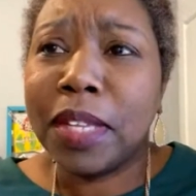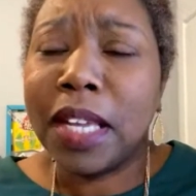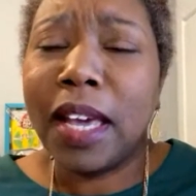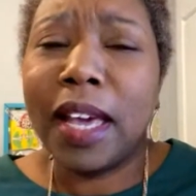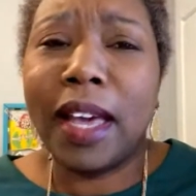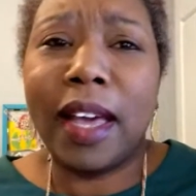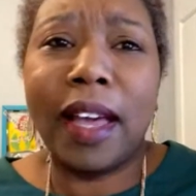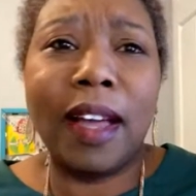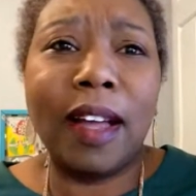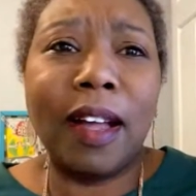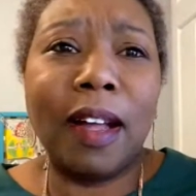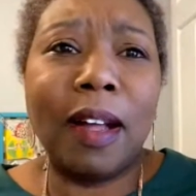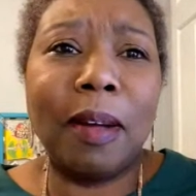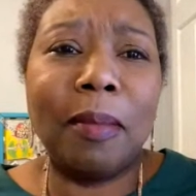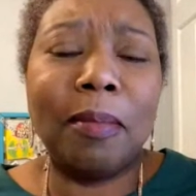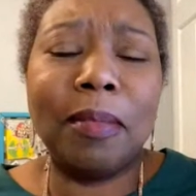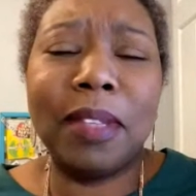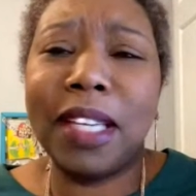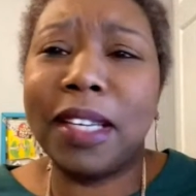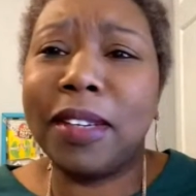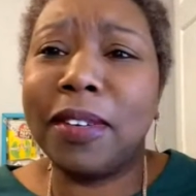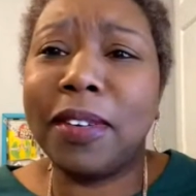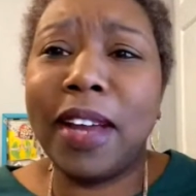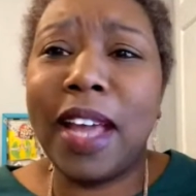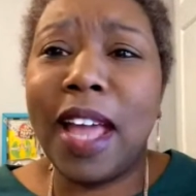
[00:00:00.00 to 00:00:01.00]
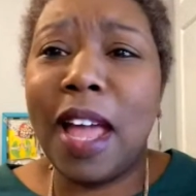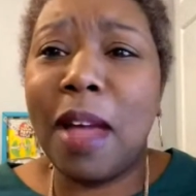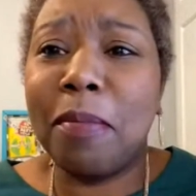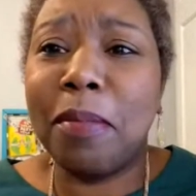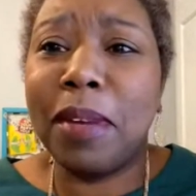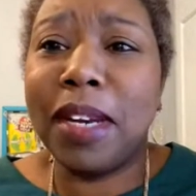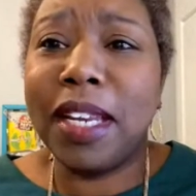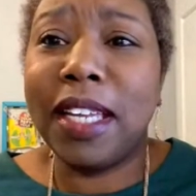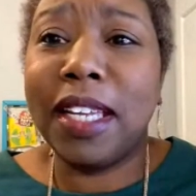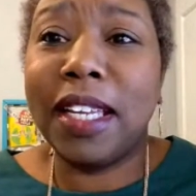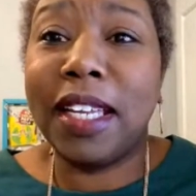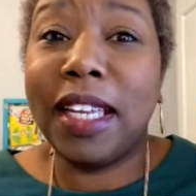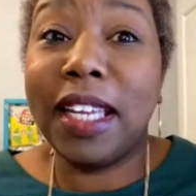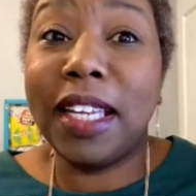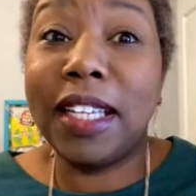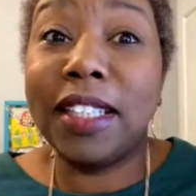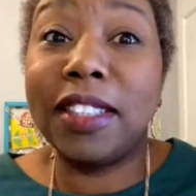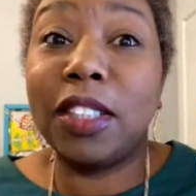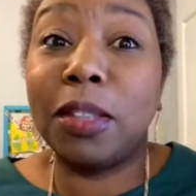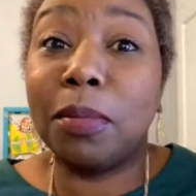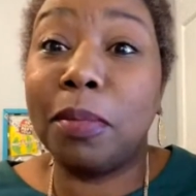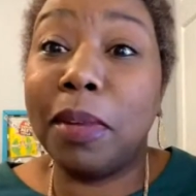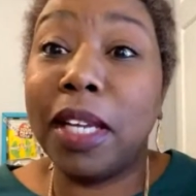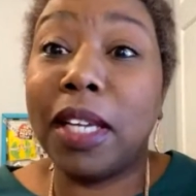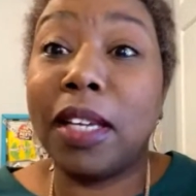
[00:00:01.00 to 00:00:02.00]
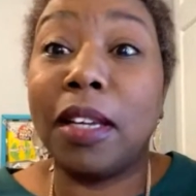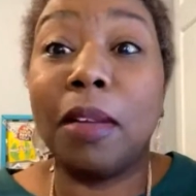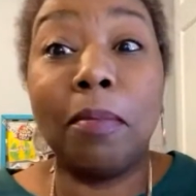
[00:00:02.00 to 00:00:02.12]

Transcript: um, that are happening in Jamaica.